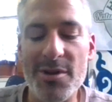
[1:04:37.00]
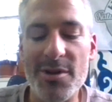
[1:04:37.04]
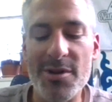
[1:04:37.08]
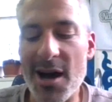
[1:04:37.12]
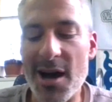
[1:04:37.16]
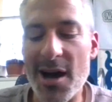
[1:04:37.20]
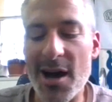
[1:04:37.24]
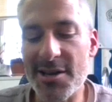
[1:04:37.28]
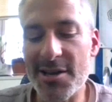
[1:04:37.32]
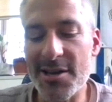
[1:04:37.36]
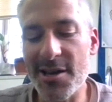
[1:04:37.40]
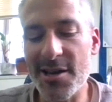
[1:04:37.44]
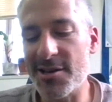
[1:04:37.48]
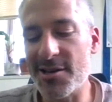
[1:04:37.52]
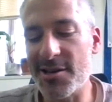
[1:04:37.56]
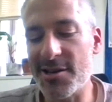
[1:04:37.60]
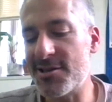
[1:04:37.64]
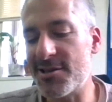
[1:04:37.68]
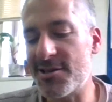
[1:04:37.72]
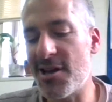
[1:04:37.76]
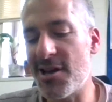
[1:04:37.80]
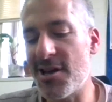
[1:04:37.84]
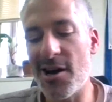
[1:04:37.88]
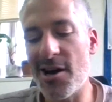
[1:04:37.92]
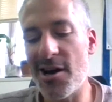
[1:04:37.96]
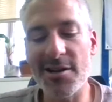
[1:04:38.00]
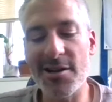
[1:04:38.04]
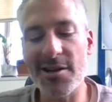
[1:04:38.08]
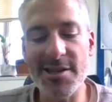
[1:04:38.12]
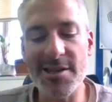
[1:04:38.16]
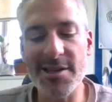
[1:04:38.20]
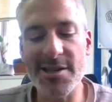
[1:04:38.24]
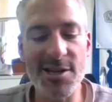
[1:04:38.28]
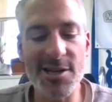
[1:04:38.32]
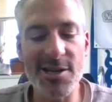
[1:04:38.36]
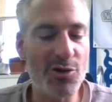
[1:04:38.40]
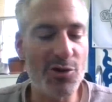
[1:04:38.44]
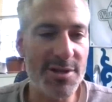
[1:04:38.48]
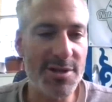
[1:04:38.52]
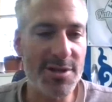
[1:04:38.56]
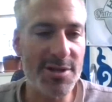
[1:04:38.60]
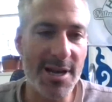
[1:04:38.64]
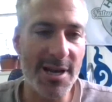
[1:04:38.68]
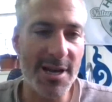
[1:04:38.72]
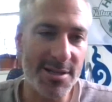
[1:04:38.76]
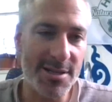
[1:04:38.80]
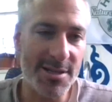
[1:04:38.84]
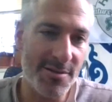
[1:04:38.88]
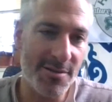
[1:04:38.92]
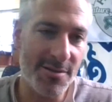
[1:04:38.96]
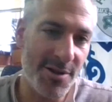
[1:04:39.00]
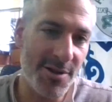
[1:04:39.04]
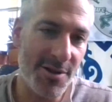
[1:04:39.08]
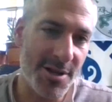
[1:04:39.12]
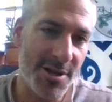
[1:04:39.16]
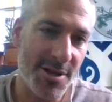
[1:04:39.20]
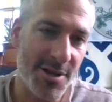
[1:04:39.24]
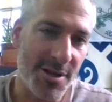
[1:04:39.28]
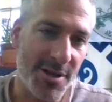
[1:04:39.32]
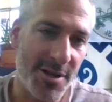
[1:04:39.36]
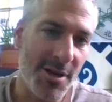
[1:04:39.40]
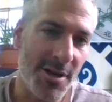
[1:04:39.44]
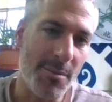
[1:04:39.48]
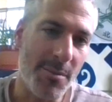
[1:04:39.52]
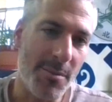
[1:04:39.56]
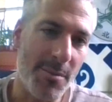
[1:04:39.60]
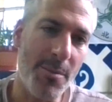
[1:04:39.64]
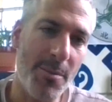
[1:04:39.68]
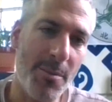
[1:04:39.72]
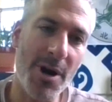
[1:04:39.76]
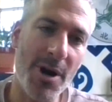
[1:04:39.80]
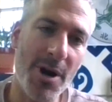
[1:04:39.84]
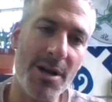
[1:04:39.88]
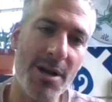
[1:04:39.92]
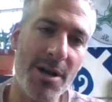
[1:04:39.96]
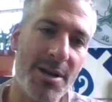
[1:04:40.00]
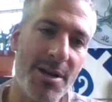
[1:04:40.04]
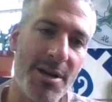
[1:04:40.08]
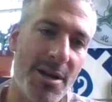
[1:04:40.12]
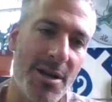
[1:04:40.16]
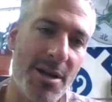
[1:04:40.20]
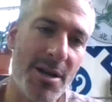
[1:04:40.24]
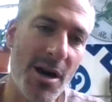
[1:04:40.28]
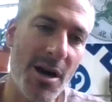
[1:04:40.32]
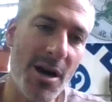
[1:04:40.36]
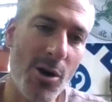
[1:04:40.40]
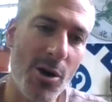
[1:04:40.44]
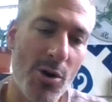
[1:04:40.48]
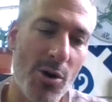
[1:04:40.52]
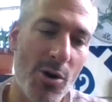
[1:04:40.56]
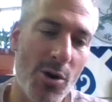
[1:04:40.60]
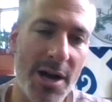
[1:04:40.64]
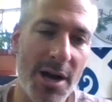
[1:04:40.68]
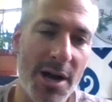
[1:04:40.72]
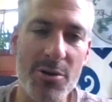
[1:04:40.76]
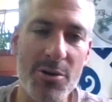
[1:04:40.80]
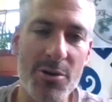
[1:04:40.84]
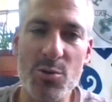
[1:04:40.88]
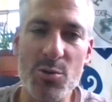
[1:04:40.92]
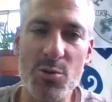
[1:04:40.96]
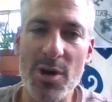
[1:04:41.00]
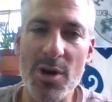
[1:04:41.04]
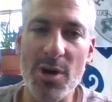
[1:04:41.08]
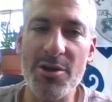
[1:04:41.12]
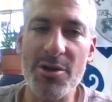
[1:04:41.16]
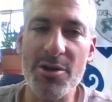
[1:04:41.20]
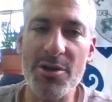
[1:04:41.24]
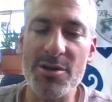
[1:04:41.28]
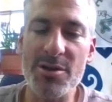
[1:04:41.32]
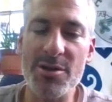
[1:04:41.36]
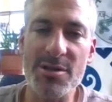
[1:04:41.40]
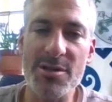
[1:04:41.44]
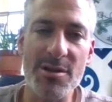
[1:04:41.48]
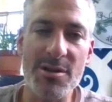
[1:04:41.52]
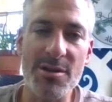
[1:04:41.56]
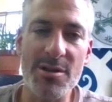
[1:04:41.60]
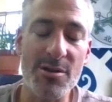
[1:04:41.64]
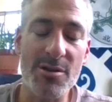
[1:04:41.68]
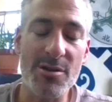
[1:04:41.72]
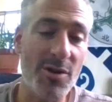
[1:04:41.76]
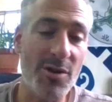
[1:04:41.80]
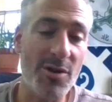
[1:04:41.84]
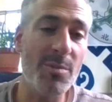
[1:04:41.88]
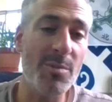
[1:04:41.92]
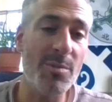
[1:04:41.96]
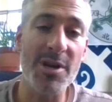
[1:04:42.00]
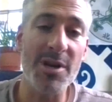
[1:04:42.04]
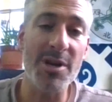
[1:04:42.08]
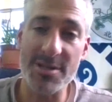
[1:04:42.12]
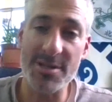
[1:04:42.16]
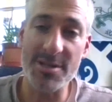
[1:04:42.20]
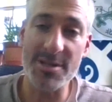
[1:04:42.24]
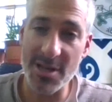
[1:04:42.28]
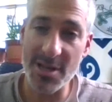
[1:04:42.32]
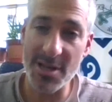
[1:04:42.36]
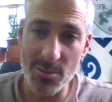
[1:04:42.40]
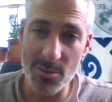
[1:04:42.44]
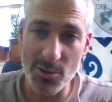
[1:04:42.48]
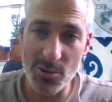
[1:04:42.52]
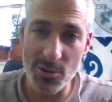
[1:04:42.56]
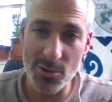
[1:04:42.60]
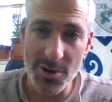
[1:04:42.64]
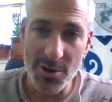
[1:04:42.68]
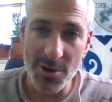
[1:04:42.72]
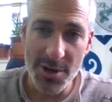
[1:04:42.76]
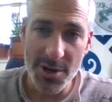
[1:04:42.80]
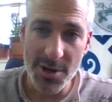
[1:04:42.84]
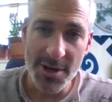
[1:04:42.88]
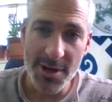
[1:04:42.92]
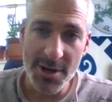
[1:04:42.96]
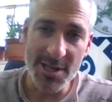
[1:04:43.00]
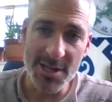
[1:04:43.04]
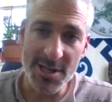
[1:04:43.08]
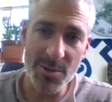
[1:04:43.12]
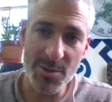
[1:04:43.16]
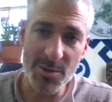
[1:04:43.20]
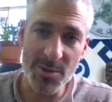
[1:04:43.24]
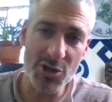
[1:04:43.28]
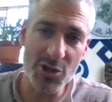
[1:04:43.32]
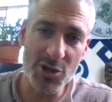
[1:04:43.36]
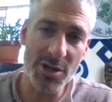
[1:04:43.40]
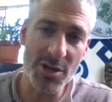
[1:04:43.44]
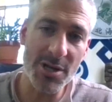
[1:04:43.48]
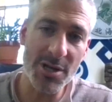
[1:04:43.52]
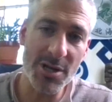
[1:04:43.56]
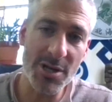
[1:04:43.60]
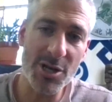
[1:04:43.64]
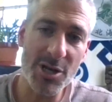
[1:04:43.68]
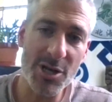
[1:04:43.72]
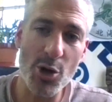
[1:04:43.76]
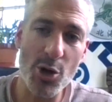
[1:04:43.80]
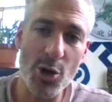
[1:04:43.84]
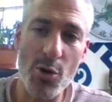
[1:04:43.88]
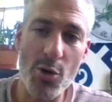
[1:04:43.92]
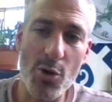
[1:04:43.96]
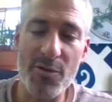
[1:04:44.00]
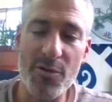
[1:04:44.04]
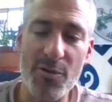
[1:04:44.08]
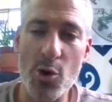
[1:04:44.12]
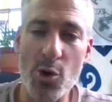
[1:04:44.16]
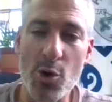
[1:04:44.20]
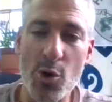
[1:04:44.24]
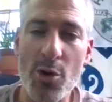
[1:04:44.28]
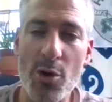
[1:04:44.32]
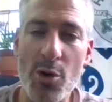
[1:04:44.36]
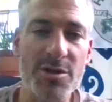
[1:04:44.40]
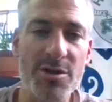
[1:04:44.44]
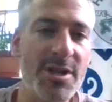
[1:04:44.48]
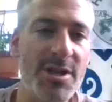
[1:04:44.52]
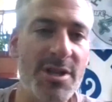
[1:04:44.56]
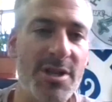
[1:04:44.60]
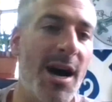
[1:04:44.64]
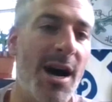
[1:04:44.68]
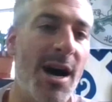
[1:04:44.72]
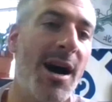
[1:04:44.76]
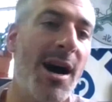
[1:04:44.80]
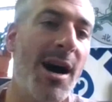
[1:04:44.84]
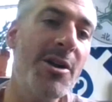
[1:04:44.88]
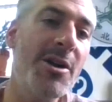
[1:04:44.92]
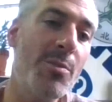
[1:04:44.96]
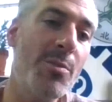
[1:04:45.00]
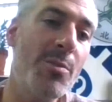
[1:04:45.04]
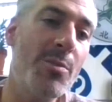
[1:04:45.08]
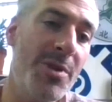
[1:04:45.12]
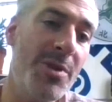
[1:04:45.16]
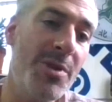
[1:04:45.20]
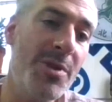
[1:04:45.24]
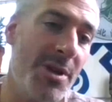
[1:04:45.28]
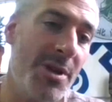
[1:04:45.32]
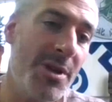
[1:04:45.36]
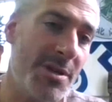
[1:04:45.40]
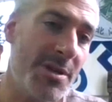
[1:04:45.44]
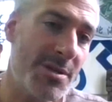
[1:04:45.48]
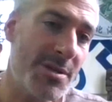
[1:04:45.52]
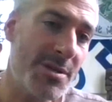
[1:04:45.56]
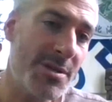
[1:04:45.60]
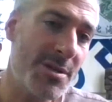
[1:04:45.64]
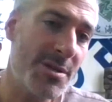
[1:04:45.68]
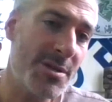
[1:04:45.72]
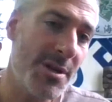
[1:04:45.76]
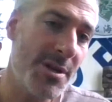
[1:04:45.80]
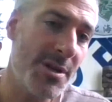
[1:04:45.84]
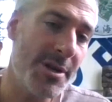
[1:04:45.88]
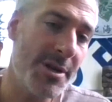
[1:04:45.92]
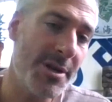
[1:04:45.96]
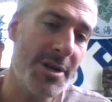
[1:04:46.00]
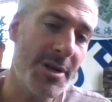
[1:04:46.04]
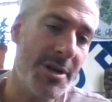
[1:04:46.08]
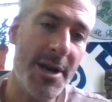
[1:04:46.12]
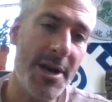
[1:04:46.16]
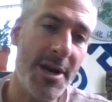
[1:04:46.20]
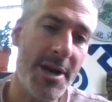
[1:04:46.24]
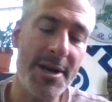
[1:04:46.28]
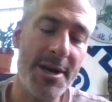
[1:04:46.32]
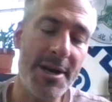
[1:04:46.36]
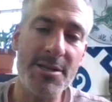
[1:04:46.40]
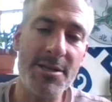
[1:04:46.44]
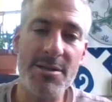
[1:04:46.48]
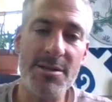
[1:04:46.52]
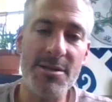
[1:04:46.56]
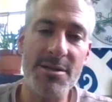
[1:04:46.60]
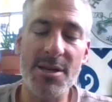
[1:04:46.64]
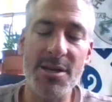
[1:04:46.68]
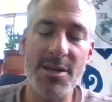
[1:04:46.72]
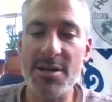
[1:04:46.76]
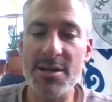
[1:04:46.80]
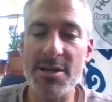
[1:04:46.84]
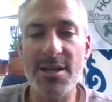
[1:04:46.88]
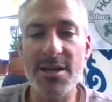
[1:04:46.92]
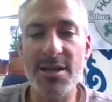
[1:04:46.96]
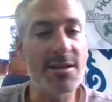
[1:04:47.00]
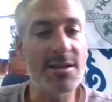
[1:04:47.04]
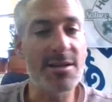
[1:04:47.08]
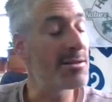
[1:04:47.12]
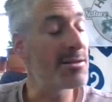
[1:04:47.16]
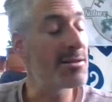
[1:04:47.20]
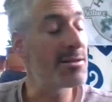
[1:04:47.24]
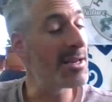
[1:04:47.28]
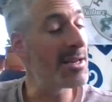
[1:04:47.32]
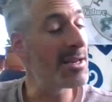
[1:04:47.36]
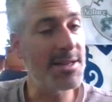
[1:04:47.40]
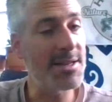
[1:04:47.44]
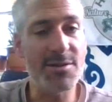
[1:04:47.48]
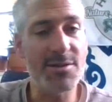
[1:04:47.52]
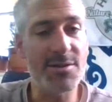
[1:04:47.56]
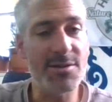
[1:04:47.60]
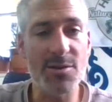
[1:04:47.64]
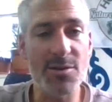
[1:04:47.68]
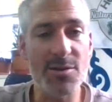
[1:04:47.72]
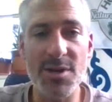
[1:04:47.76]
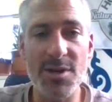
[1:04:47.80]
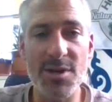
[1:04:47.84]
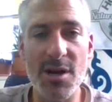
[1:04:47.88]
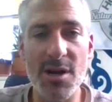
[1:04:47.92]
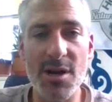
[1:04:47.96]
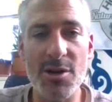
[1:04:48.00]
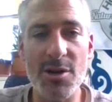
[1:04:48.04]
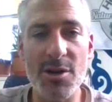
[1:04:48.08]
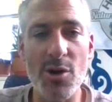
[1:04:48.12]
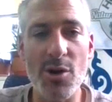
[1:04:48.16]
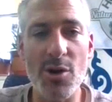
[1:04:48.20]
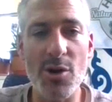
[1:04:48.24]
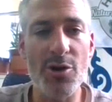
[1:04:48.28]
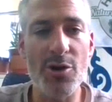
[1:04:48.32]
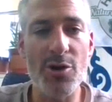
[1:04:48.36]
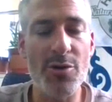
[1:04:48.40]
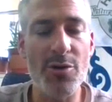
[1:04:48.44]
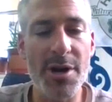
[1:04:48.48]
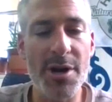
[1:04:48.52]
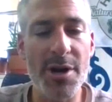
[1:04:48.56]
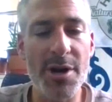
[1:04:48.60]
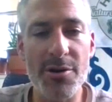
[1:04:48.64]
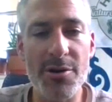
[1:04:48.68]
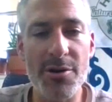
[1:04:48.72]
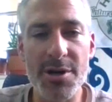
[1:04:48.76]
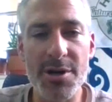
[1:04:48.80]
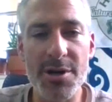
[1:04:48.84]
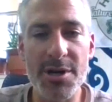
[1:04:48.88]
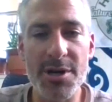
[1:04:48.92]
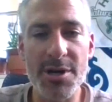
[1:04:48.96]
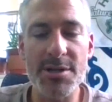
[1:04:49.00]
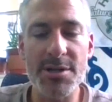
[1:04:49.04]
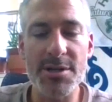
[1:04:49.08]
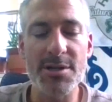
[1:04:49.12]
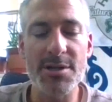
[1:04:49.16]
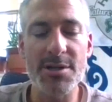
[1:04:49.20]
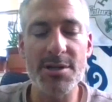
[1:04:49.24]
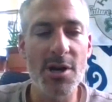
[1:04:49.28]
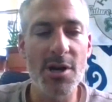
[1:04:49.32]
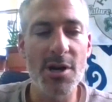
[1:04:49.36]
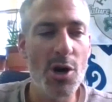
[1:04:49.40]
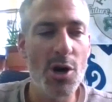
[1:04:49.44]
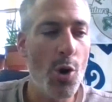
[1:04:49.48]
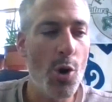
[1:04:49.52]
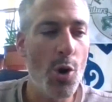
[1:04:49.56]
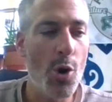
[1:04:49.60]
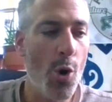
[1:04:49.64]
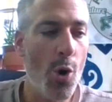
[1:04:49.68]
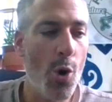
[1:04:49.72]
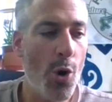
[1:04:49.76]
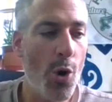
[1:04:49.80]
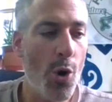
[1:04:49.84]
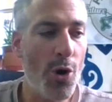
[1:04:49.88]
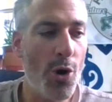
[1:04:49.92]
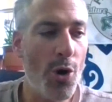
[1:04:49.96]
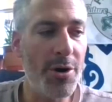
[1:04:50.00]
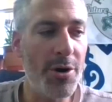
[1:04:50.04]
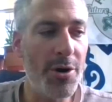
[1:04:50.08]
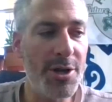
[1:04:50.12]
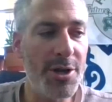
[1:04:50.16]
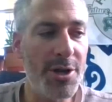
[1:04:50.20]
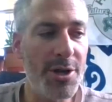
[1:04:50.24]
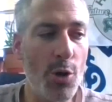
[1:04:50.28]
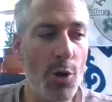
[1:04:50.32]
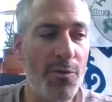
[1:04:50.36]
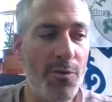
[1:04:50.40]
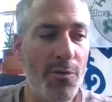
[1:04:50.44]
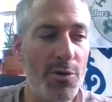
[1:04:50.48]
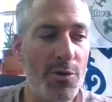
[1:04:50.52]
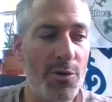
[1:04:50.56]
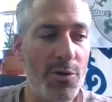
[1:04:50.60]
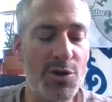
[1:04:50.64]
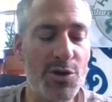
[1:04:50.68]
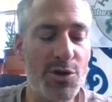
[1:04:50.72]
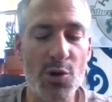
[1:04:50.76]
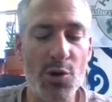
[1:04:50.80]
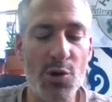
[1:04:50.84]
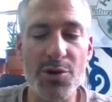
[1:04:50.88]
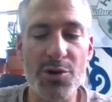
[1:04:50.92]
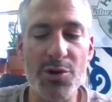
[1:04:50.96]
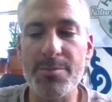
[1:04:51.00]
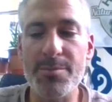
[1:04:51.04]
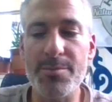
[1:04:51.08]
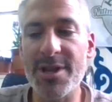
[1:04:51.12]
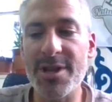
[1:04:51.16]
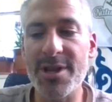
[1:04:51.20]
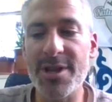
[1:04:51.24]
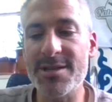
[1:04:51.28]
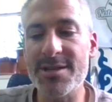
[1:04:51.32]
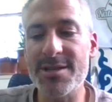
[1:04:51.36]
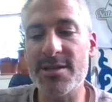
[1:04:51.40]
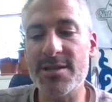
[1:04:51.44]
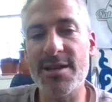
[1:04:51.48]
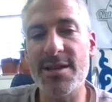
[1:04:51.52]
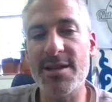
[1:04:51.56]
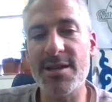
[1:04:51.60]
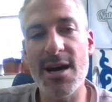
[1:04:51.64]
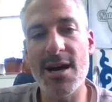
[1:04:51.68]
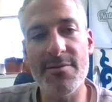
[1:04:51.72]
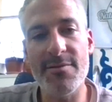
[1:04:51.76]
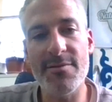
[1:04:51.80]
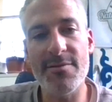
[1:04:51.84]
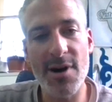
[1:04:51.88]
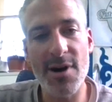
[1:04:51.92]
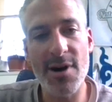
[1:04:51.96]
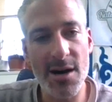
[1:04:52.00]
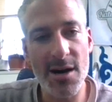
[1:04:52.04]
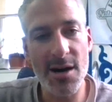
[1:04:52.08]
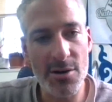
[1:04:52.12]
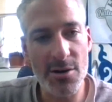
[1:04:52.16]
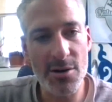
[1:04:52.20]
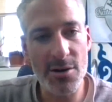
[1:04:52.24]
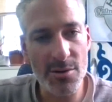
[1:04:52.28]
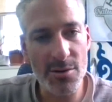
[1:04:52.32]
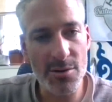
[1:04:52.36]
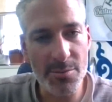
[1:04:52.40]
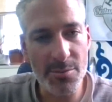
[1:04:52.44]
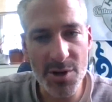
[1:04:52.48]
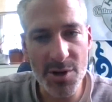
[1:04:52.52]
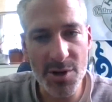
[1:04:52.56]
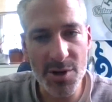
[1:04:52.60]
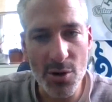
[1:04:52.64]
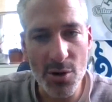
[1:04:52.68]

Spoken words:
hiking is not a dangerous activity. But Hokkaido's weather is incredibly unstable, and especially for going to the higher peaks and Daisetsuzan or other areas. Or, for certain places that have higher,